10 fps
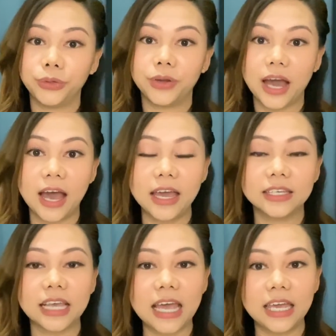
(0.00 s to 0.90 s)
you
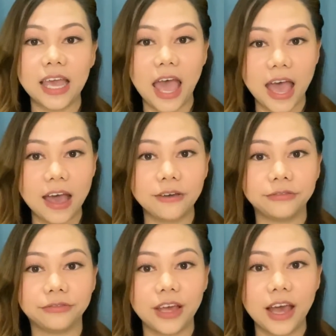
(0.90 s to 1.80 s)
guys I
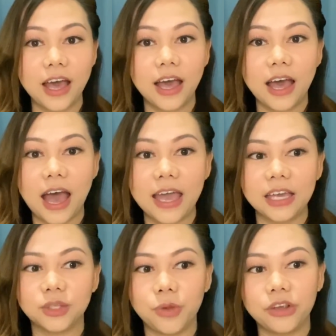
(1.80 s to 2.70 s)

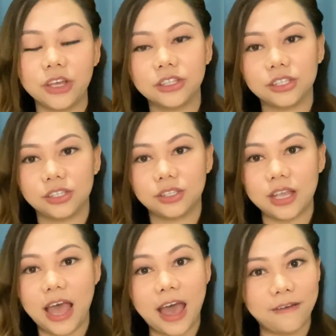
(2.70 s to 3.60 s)
experienced
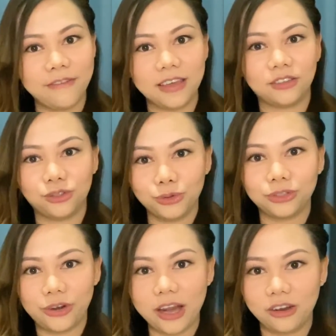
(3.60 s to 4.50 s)
having 2
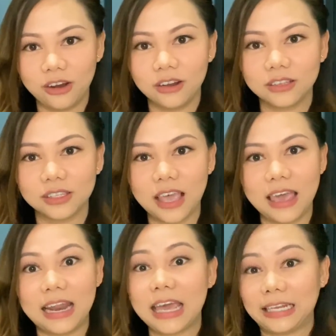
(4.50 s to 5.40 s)
trainers
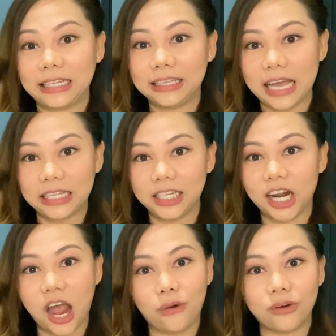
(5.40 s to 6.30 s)
and I did 19
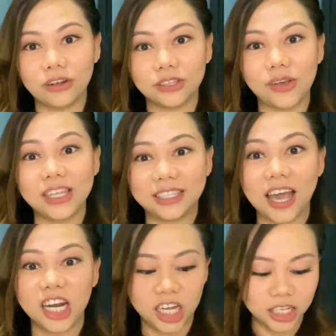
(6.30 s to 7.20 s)
hours, so it's
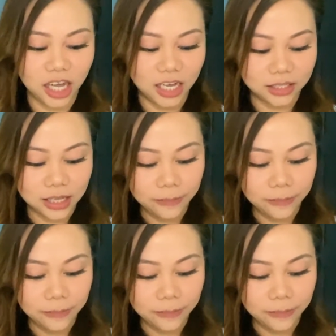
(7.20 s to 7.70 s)
kind of a lot.